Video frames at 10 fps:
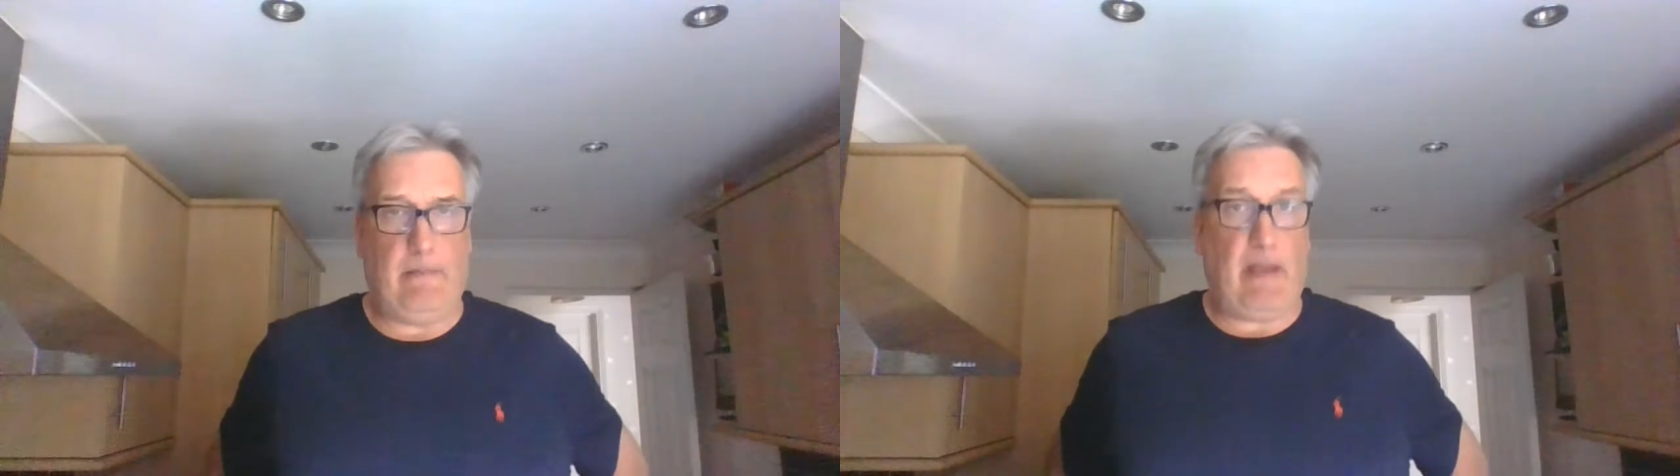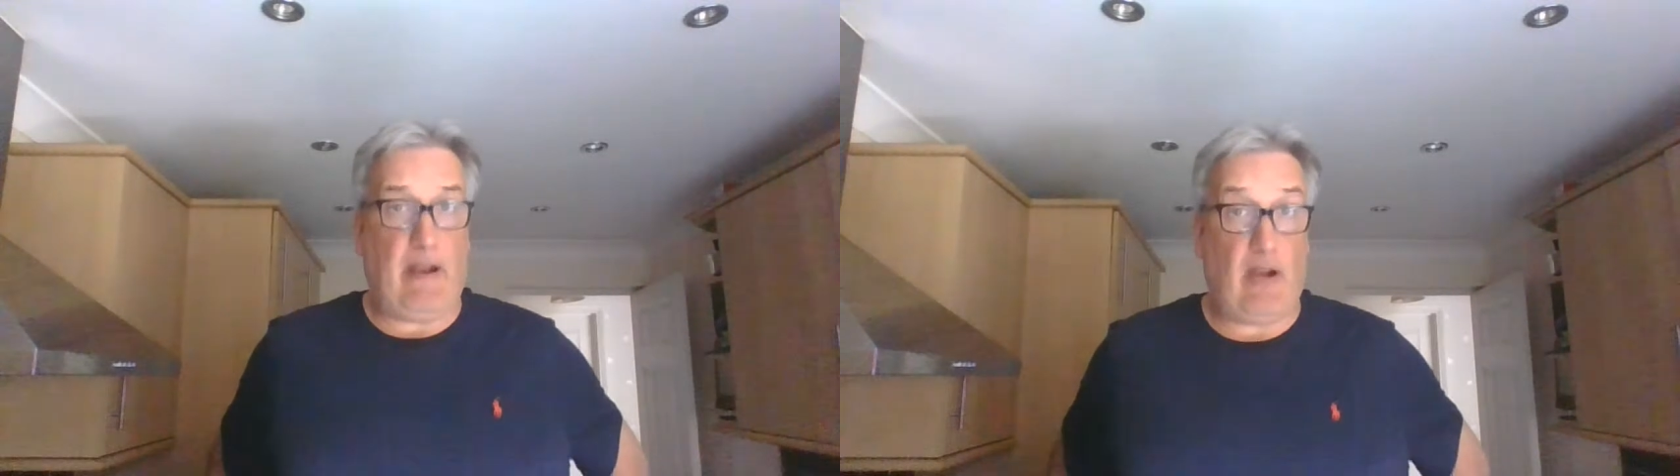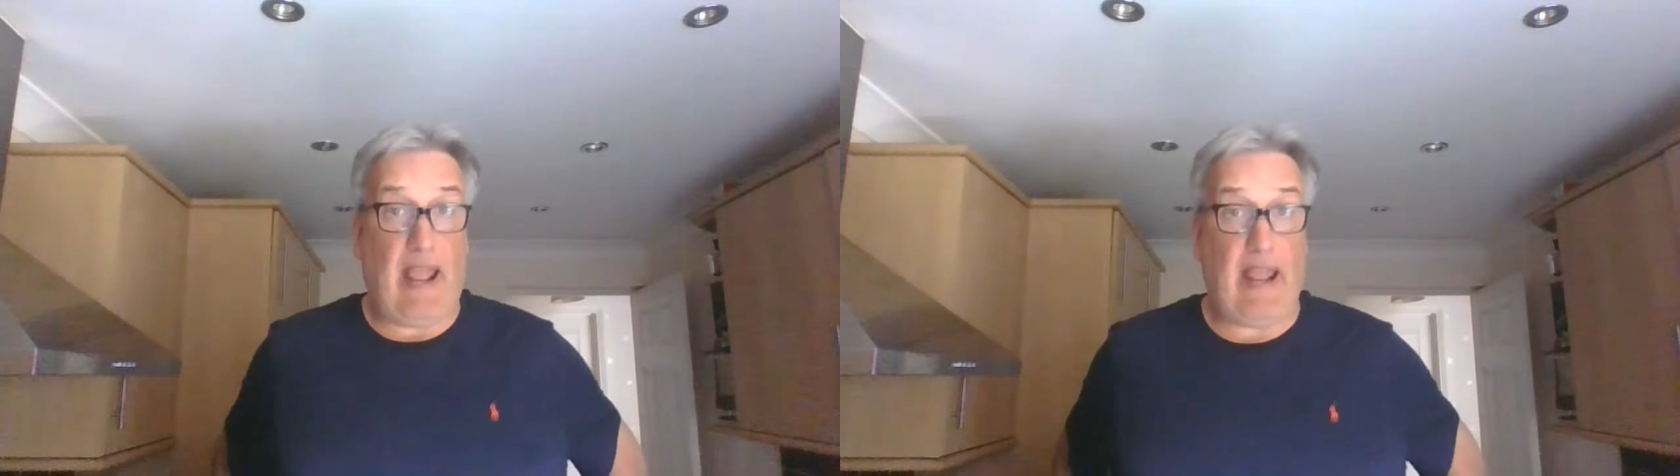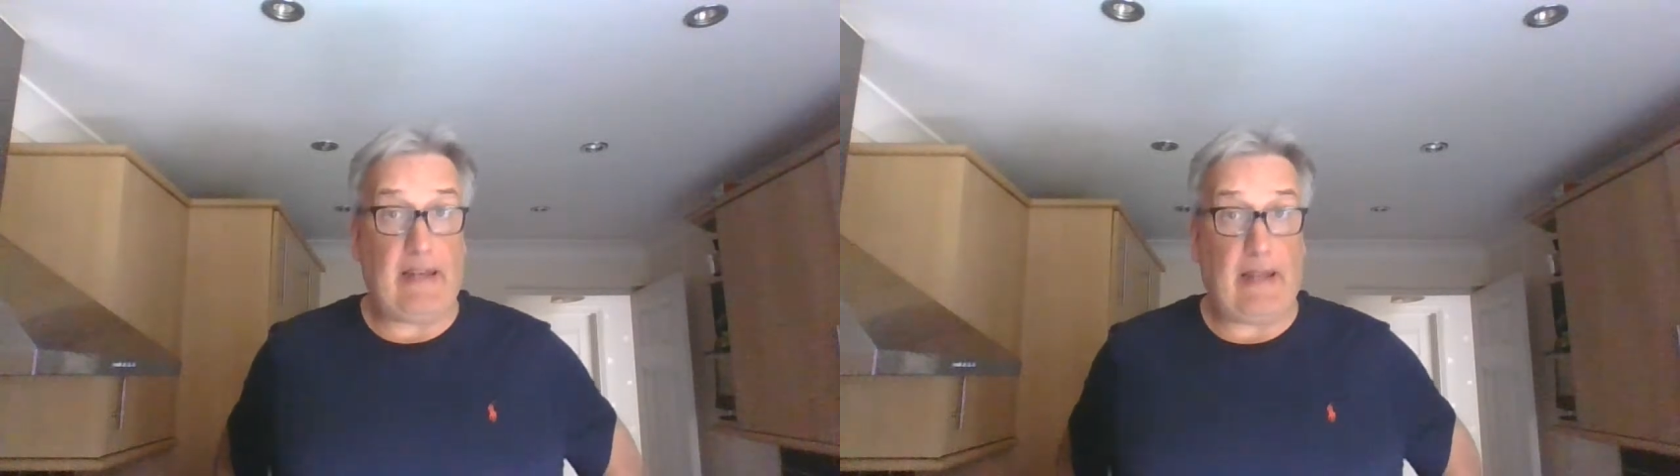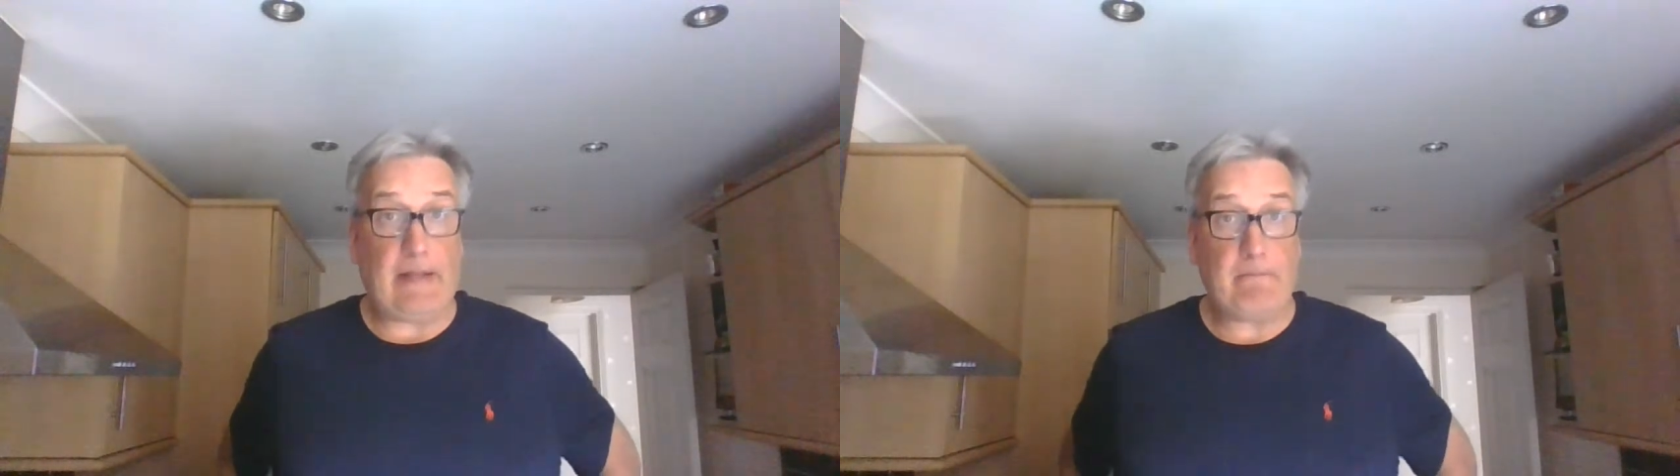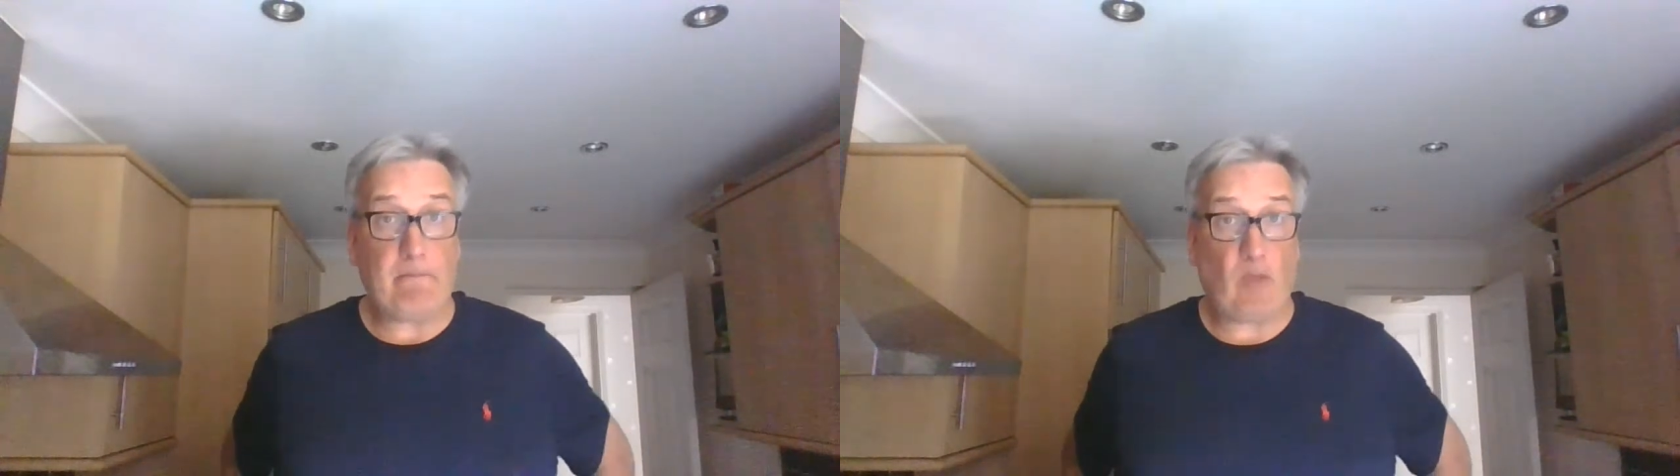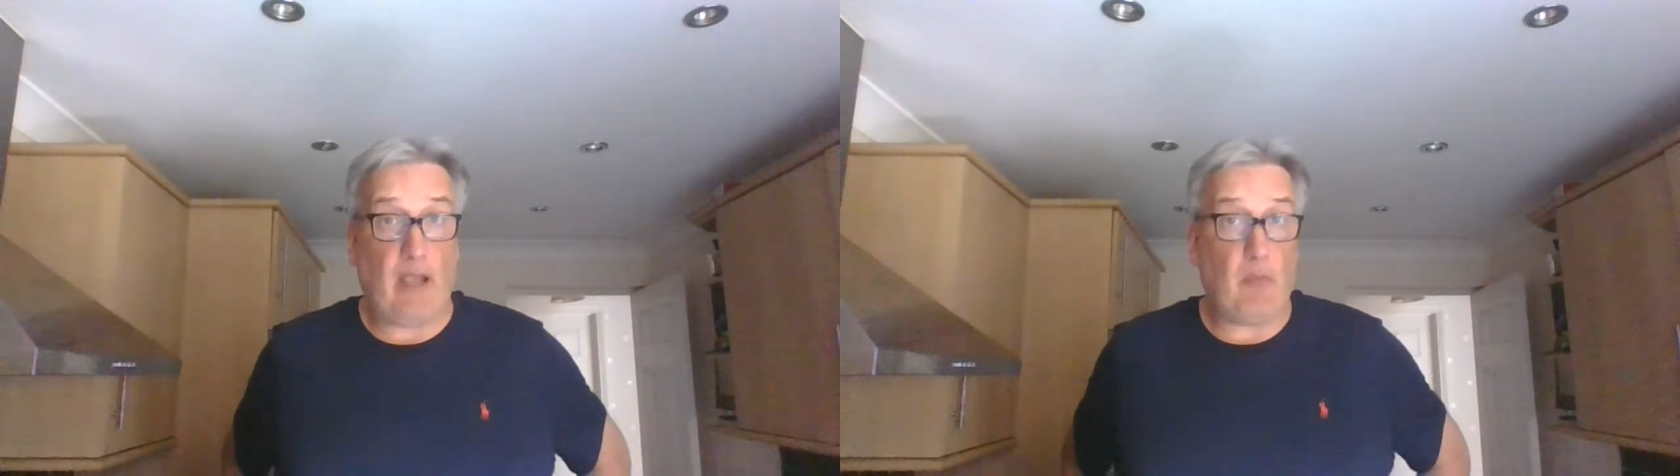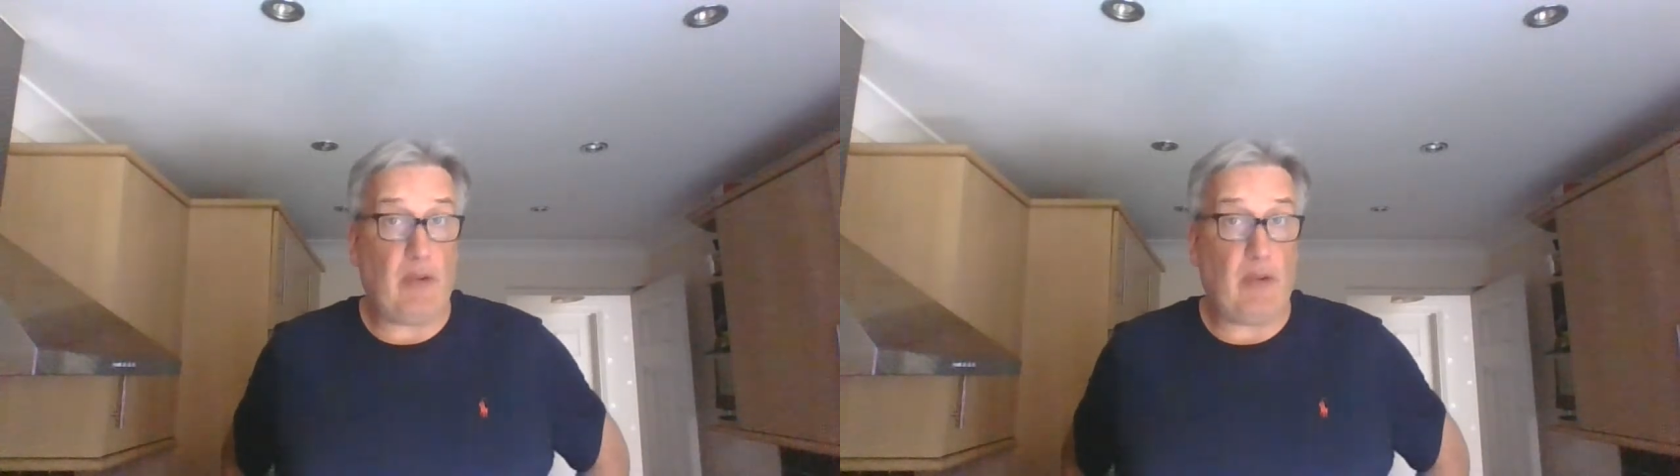better at handling, and